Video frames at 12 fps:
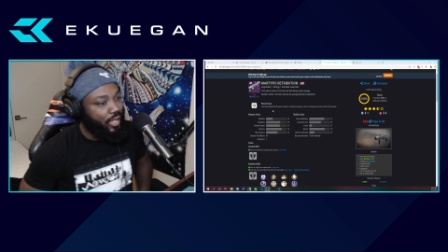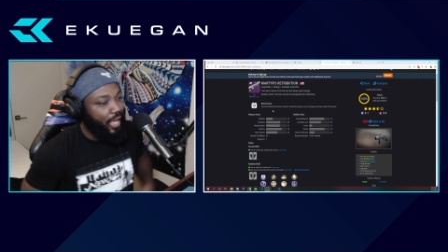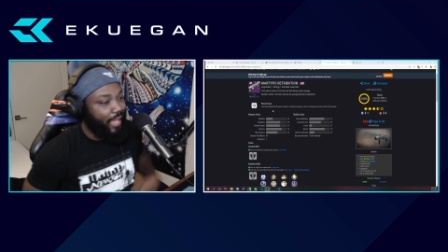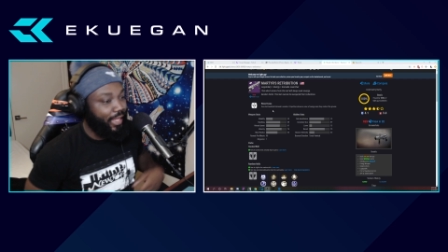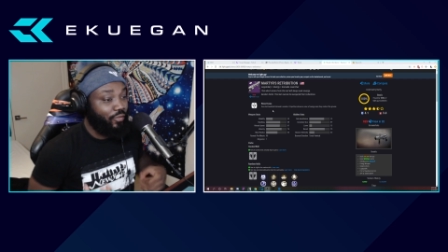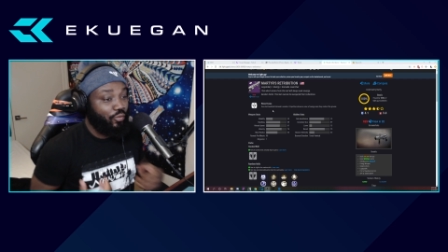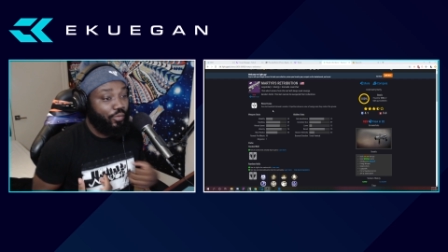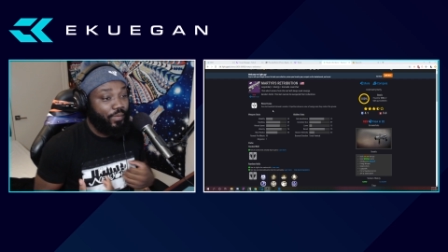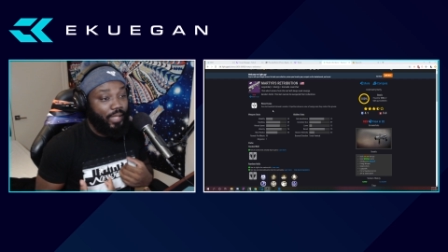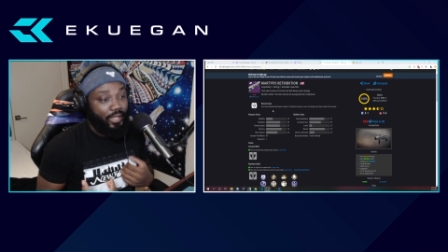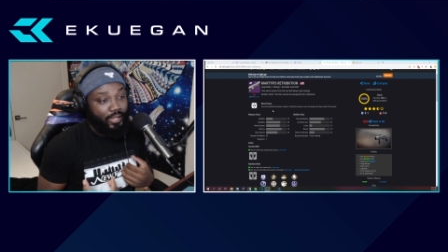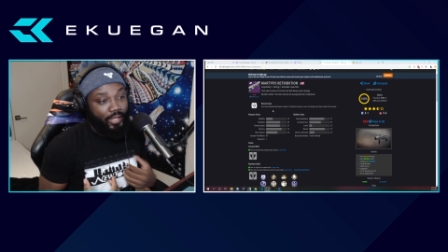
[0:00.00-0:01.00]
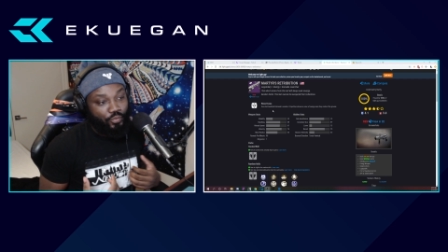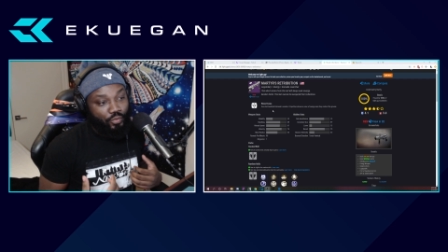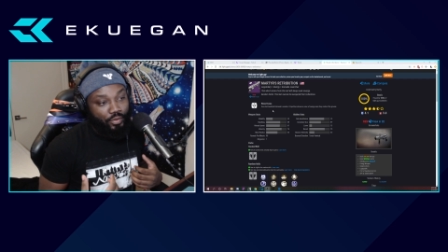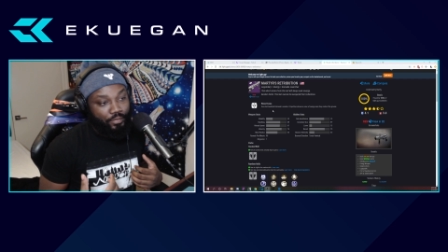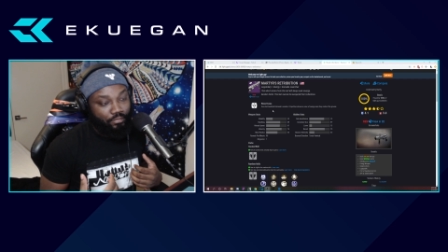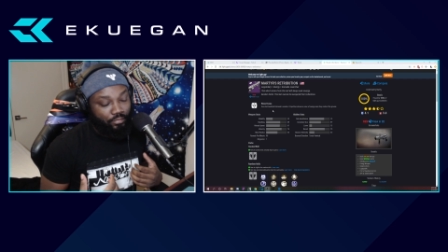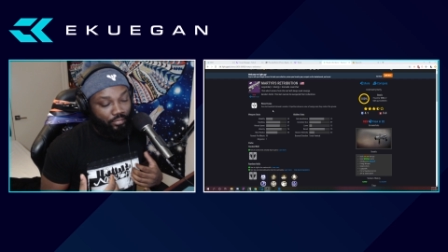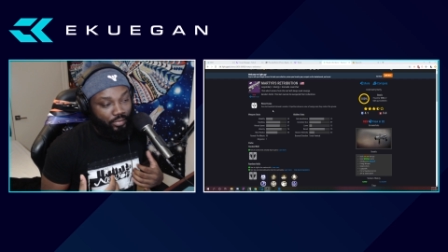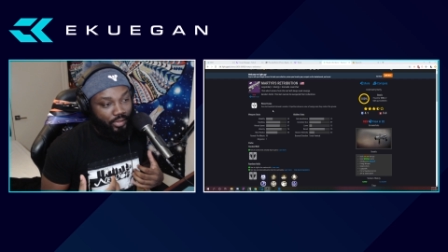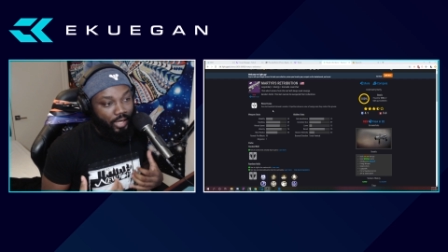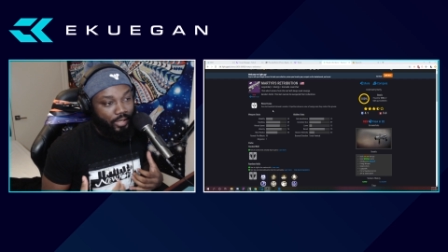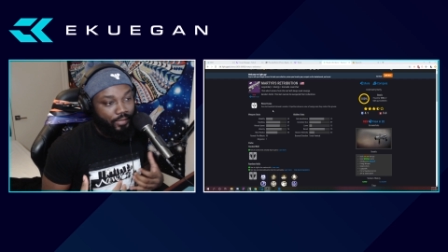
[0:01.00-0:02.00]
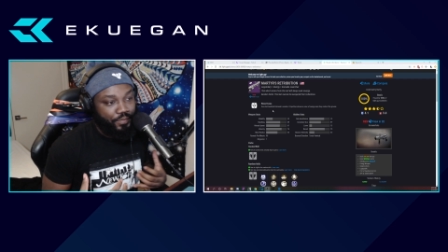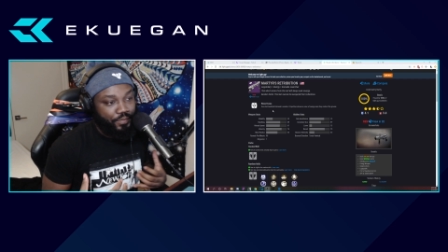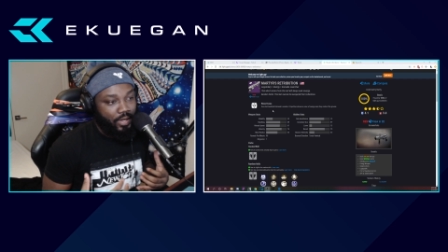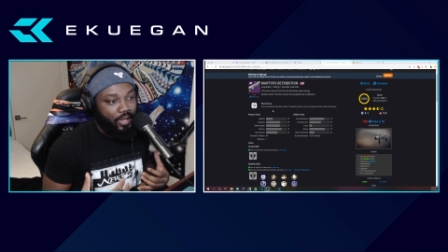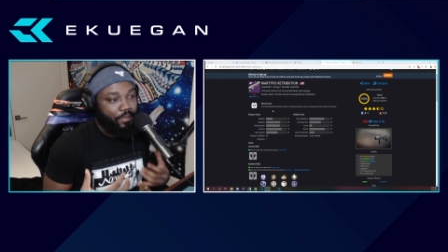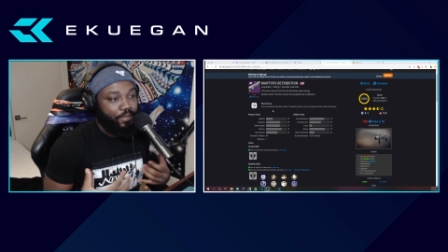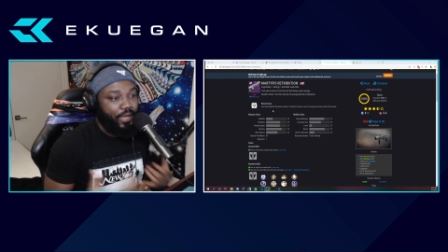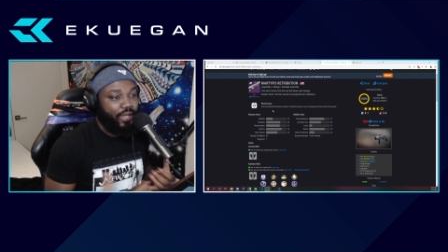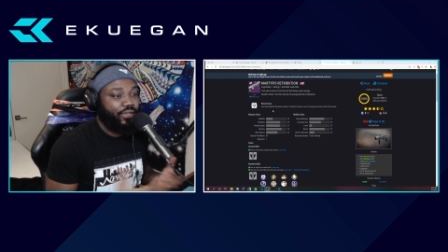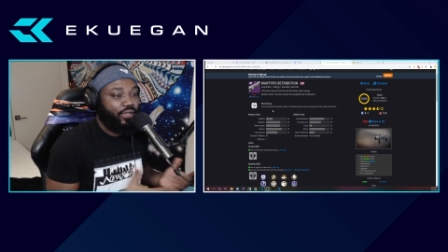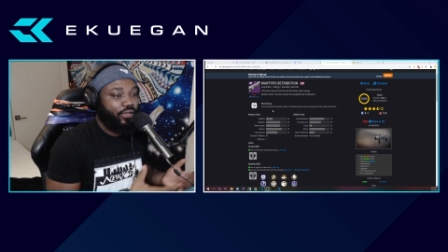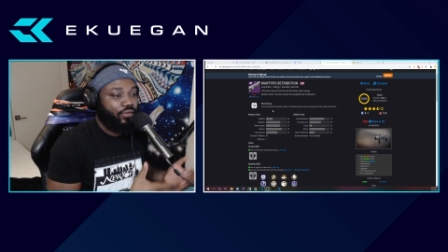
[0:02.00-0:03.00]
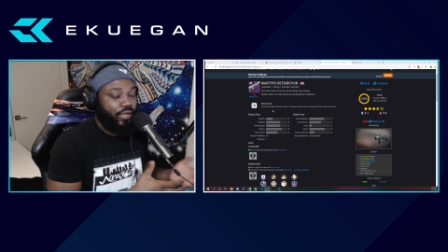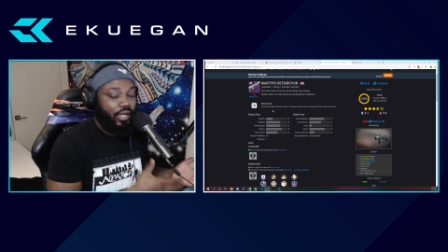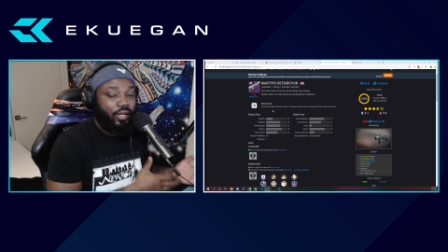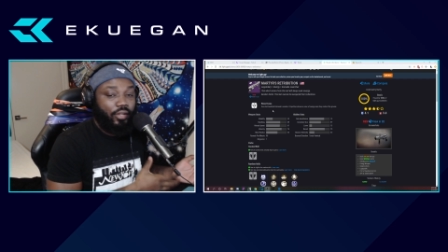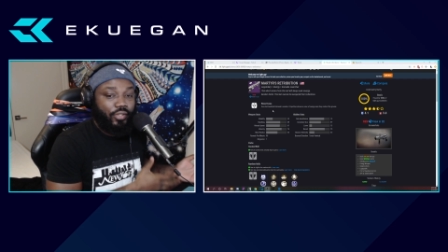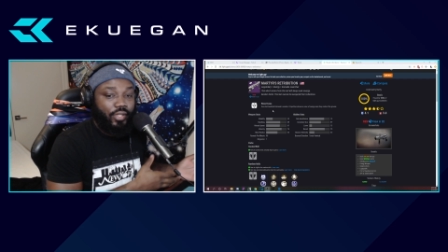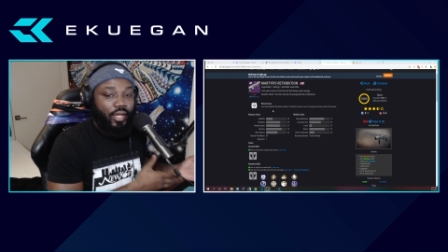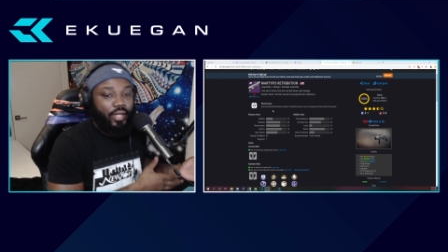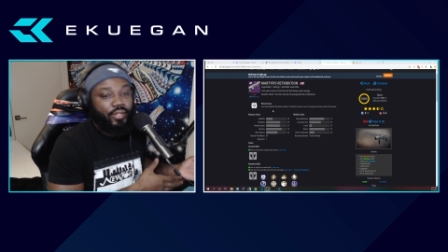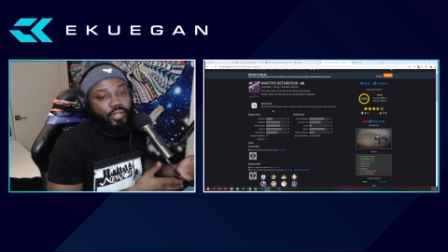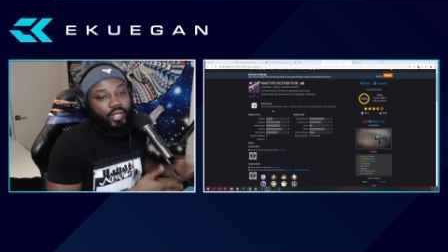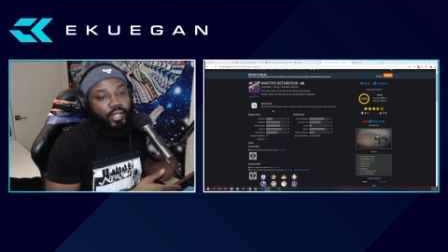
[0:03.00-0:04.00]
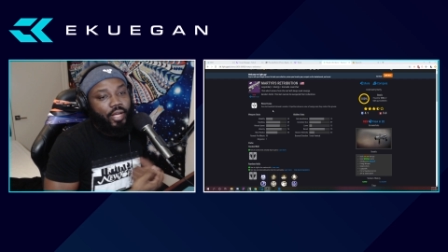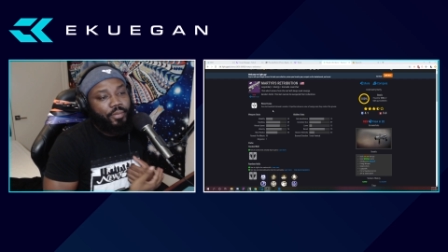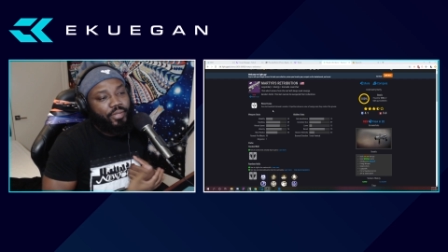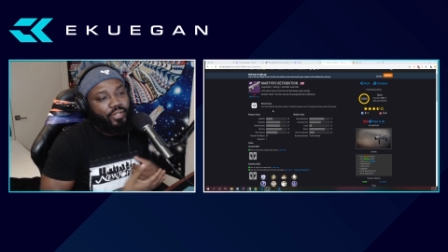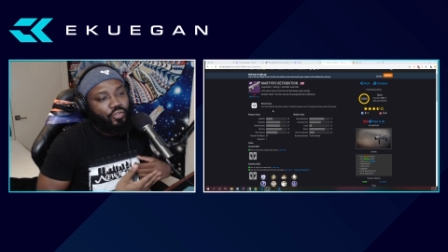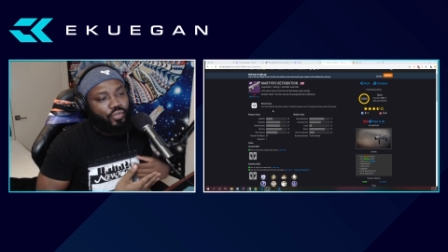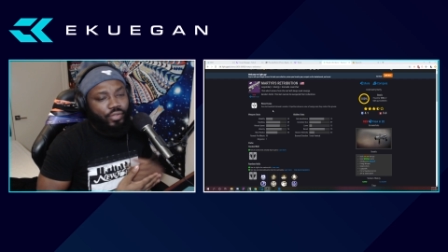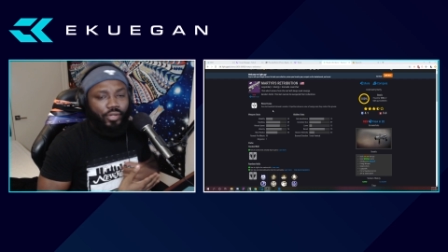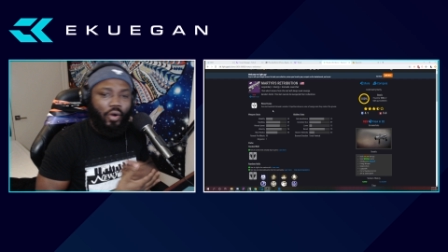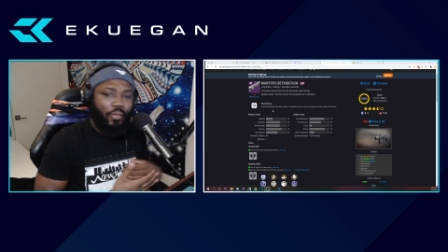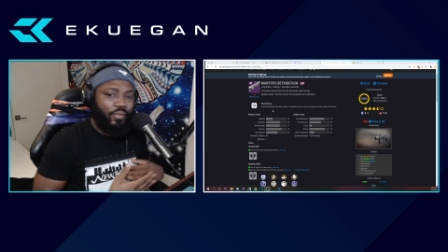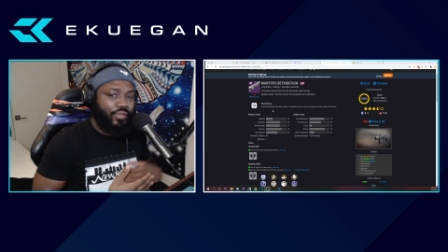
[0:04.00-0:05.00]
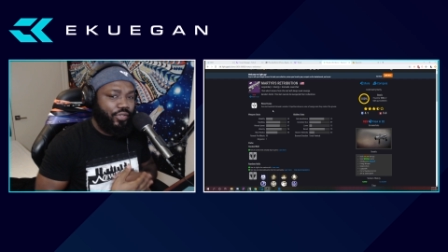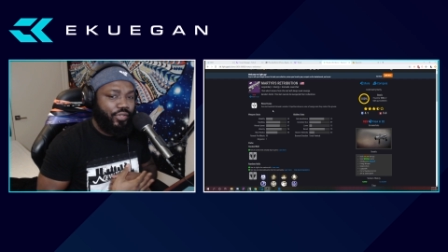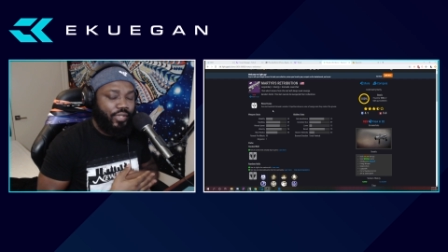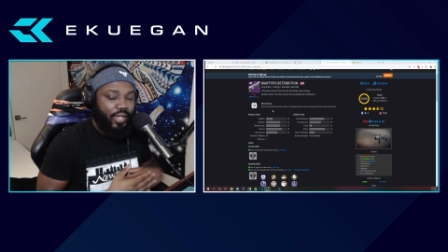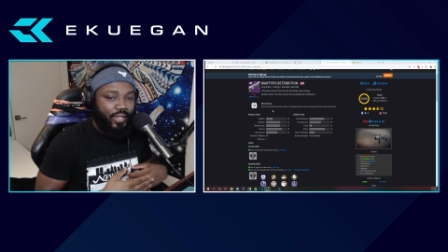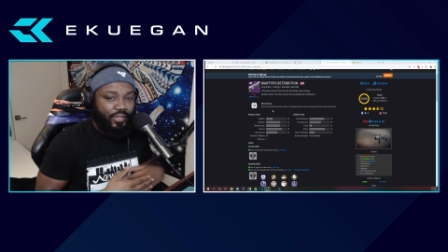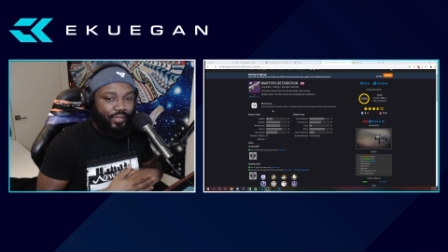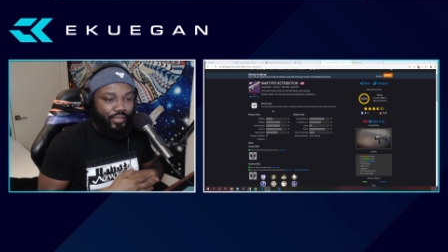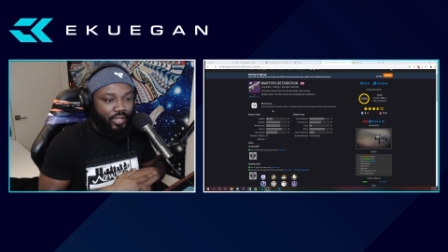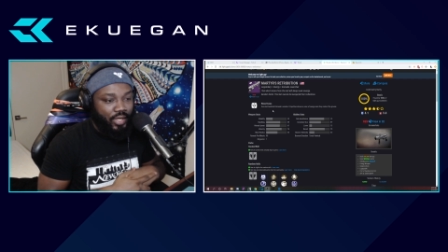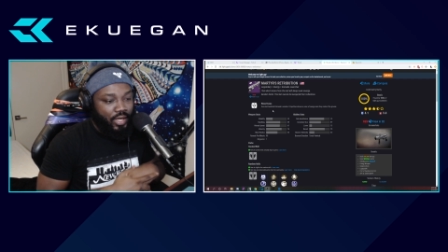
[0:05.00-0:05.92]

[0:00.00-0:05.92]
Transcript: and that's what like that's what kind of makes this grenade launcher kind of stand out because you can almost use it as